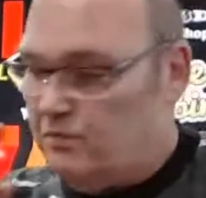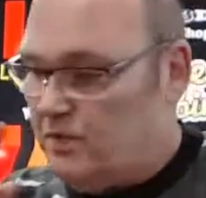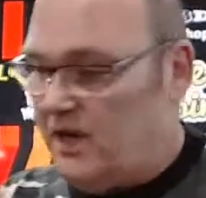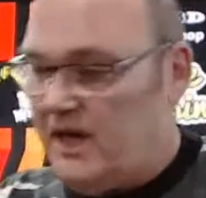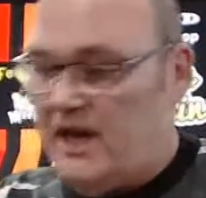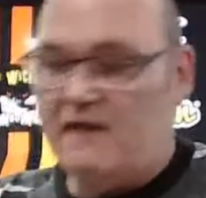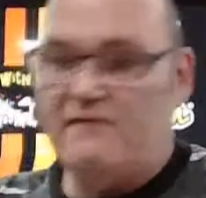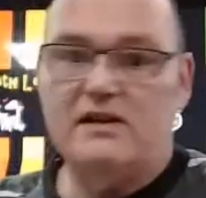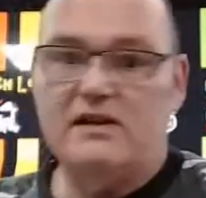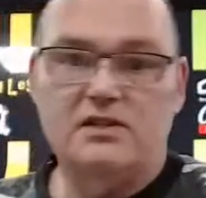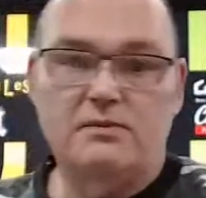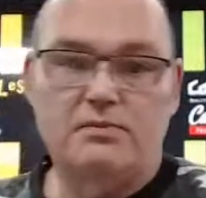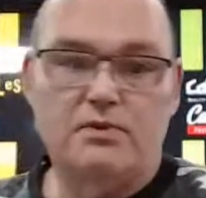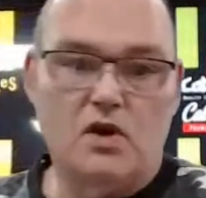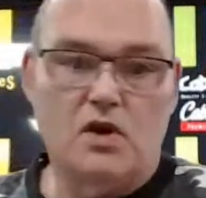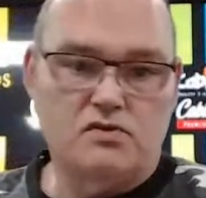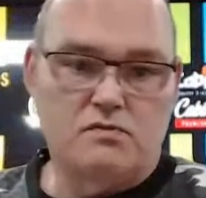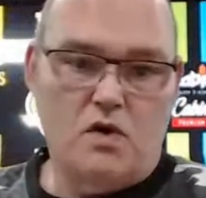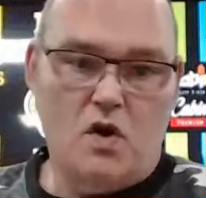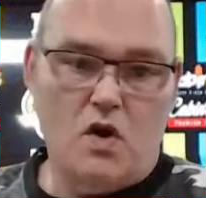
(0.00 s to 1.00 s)
But I have actually
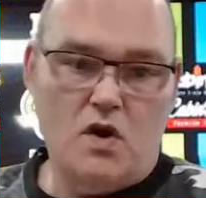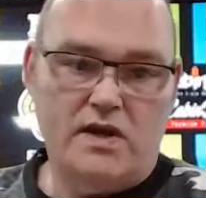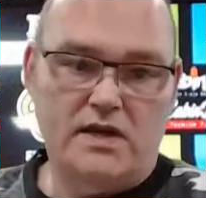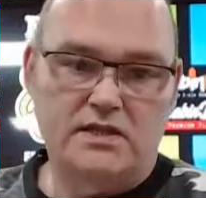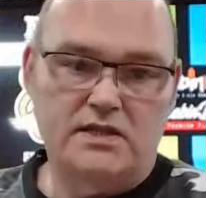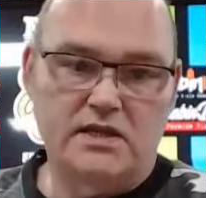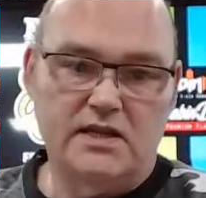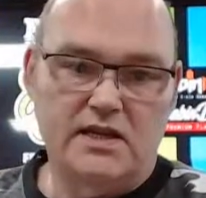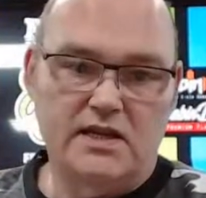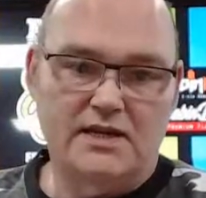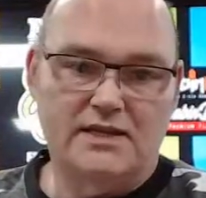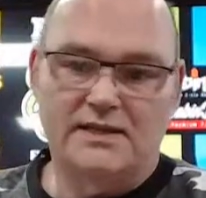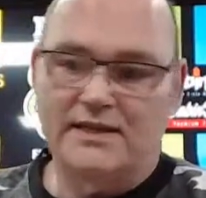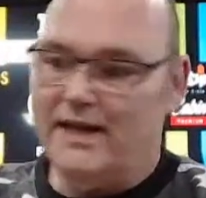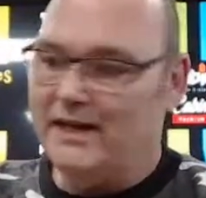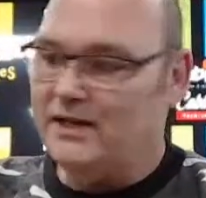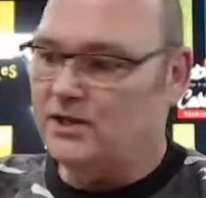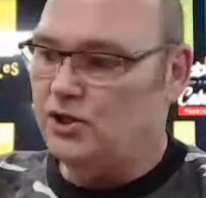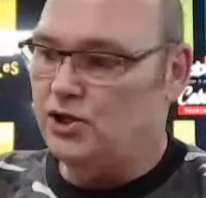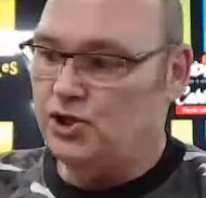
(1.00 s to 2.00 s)
brought some orchids in here
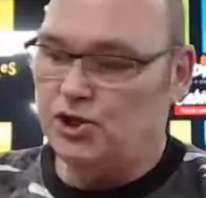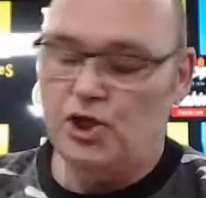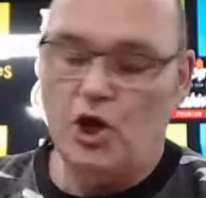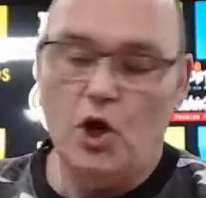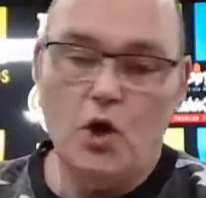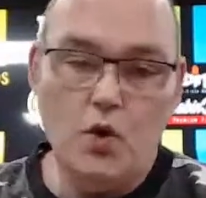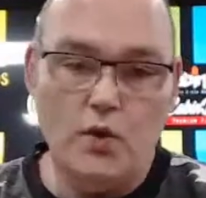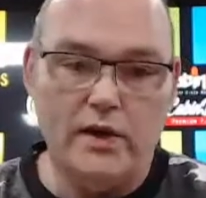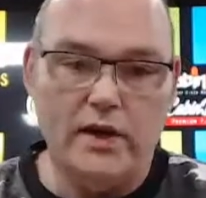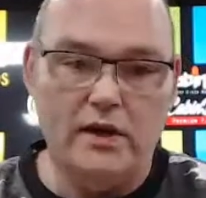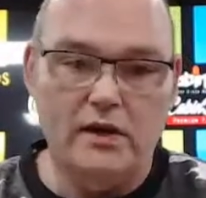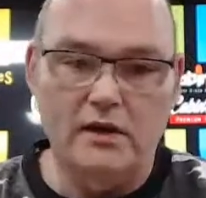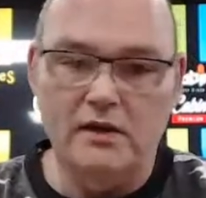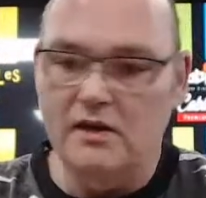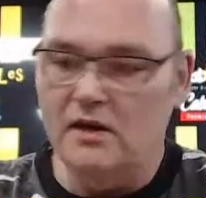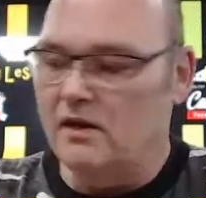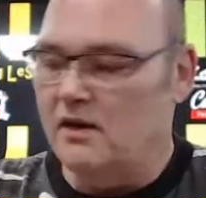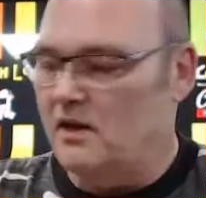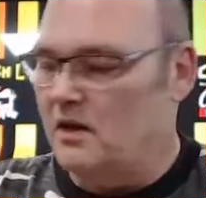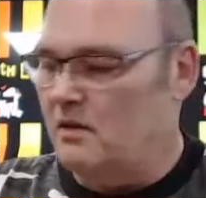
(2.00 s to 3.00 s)
today to show you,
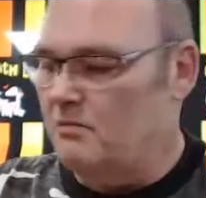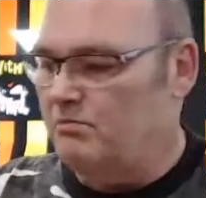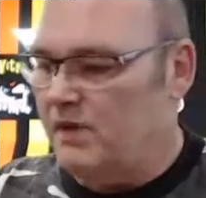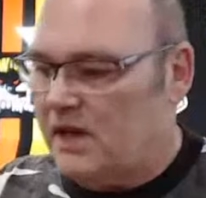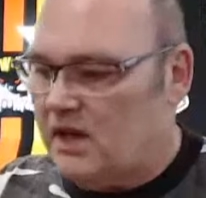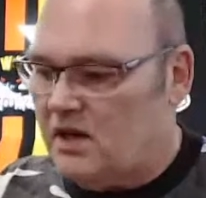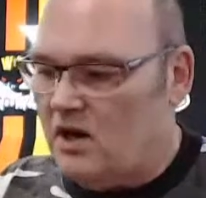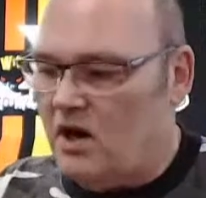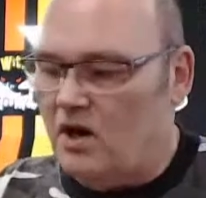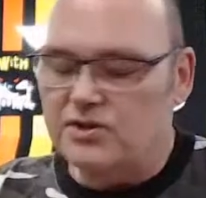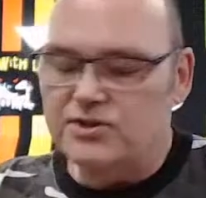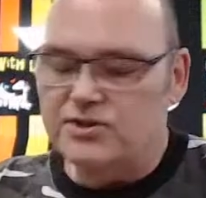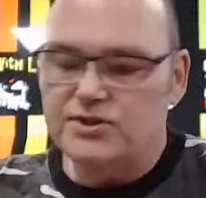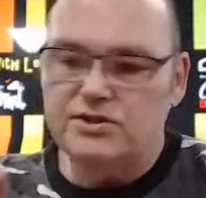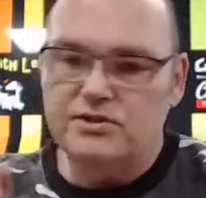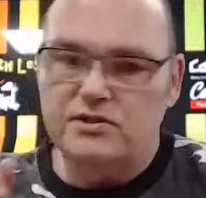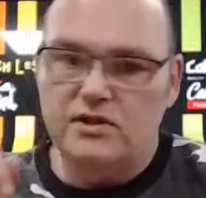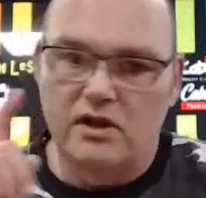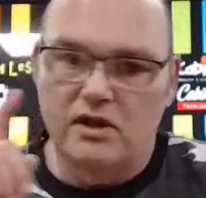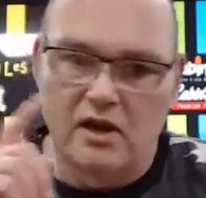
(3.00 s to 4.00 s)

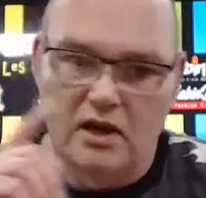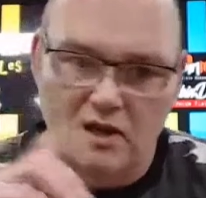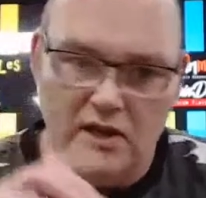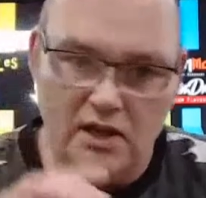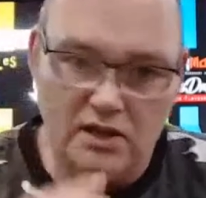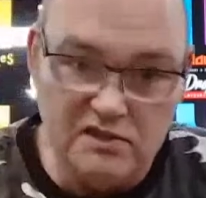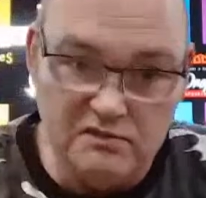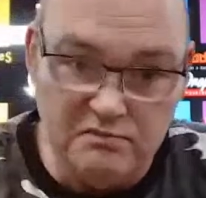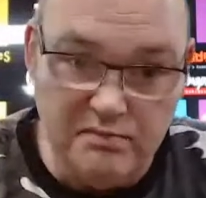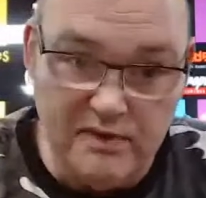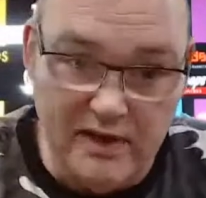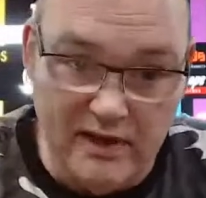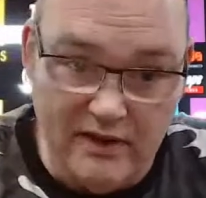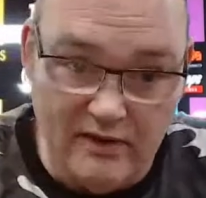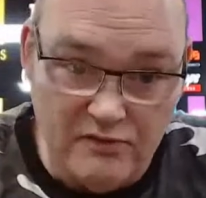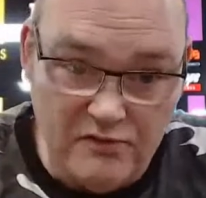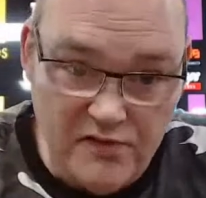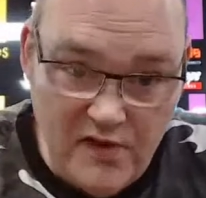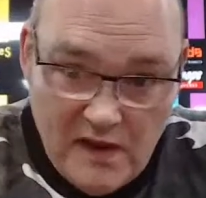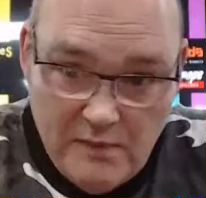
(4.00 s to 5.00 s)
because a lot of my
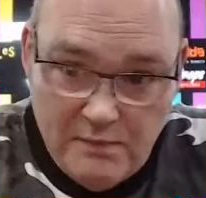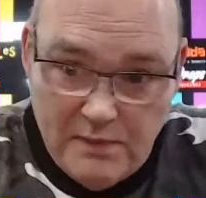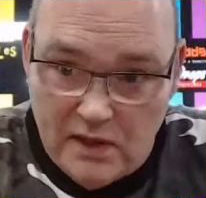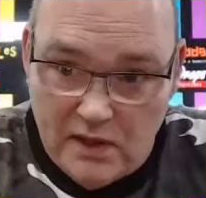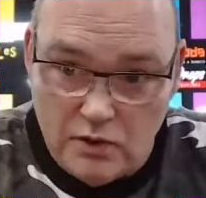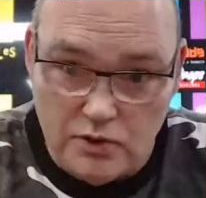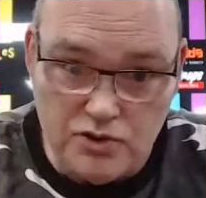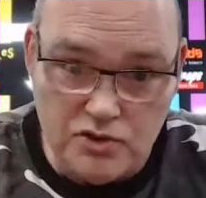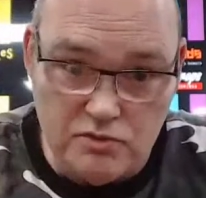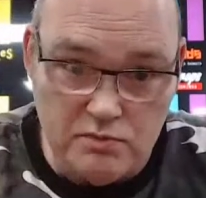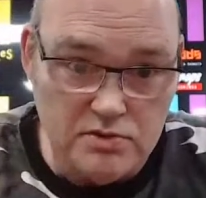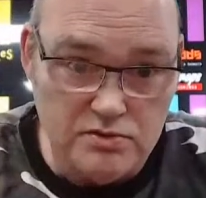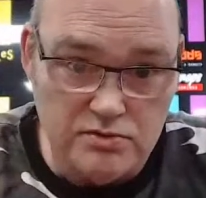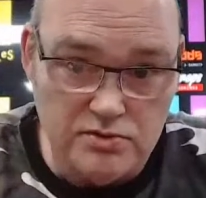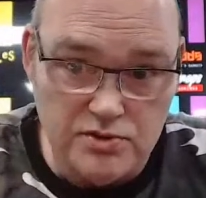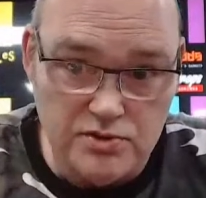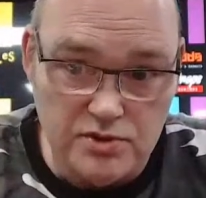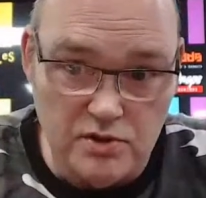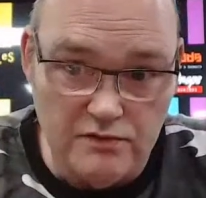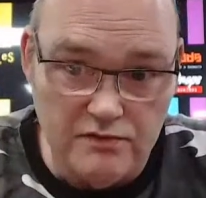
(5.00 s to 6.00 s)
vaping customers
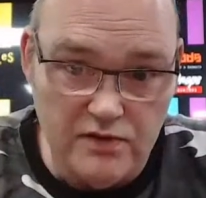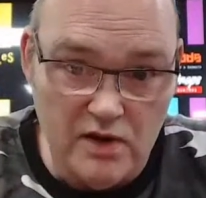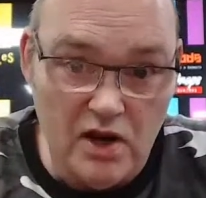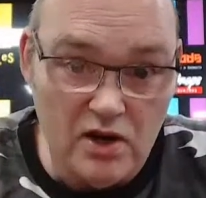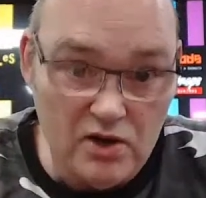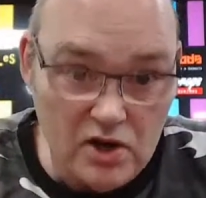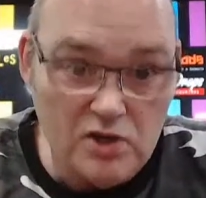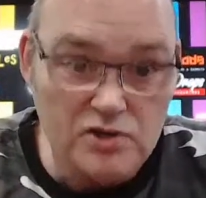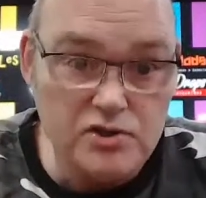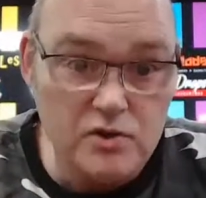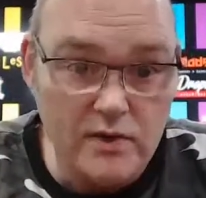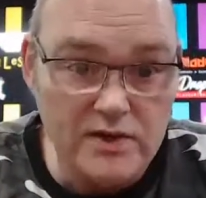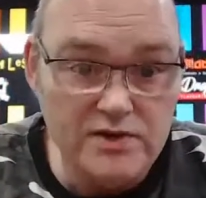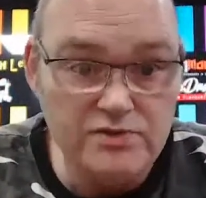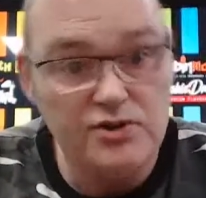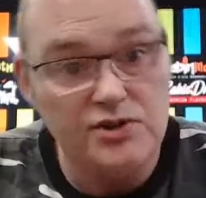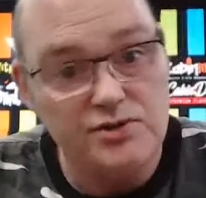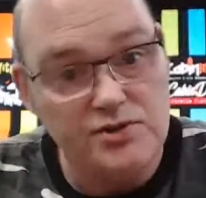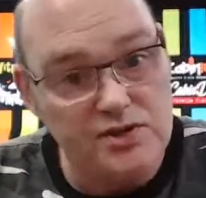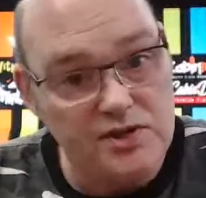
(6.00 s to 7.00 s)
and stuff are also
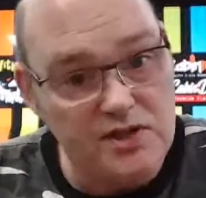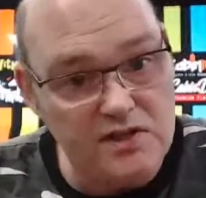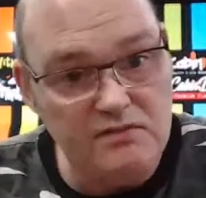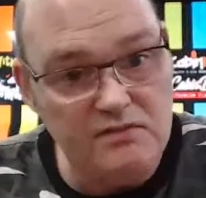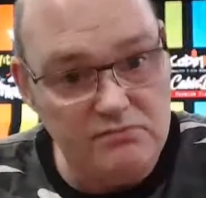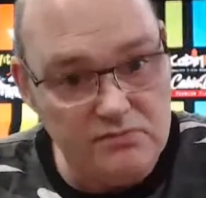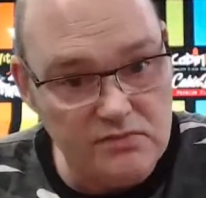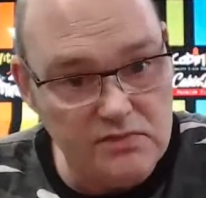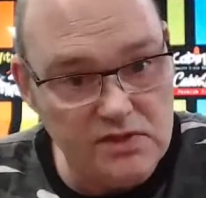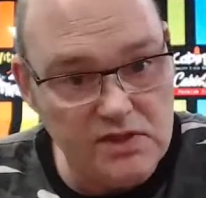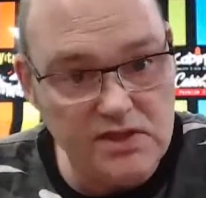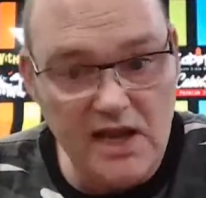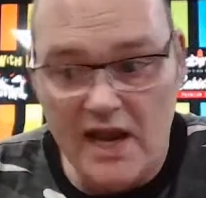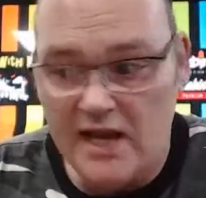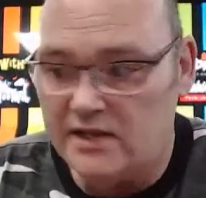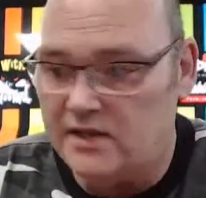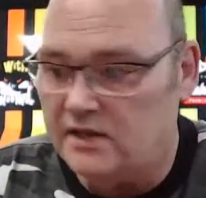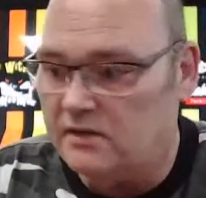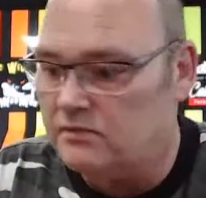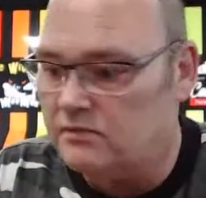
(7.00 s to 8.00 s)
interested in this
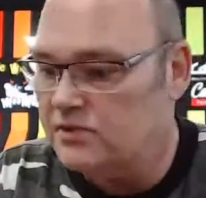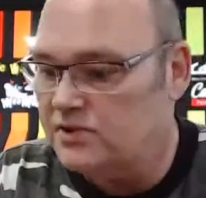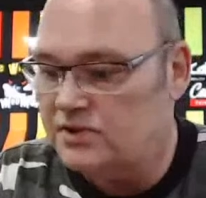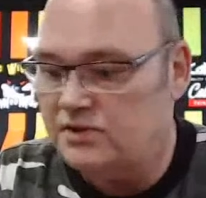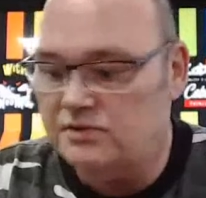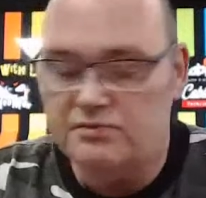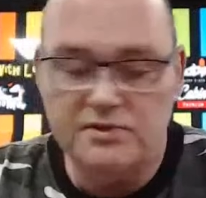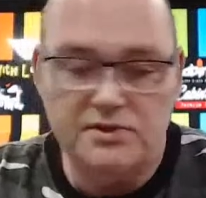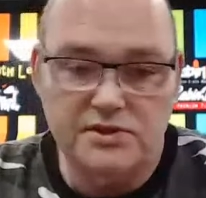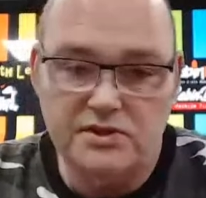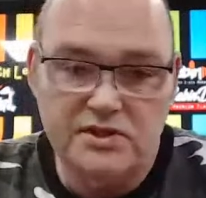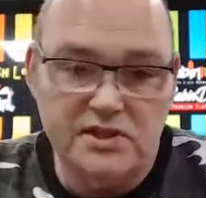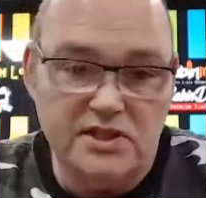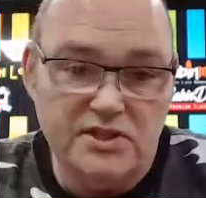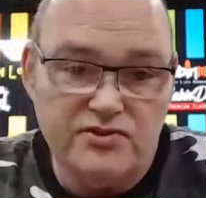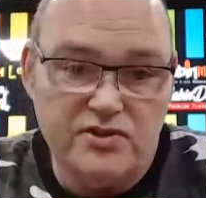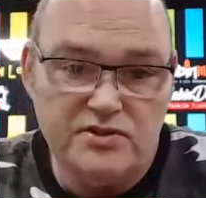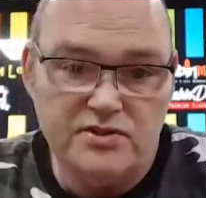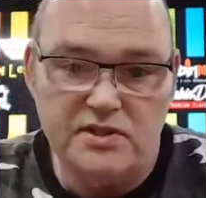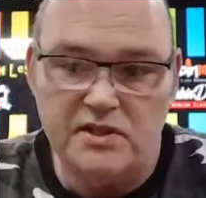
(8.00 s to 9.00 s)
garden, which is
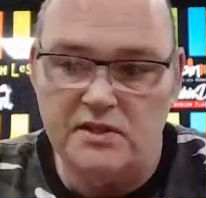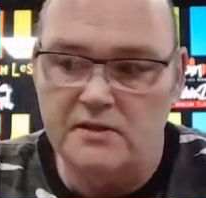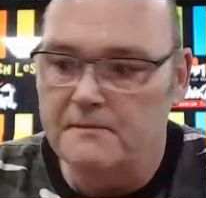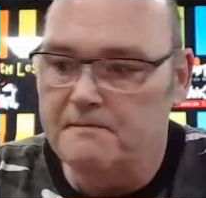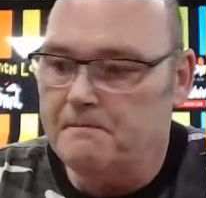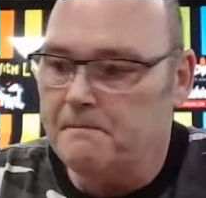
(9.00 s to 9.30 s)
interesting.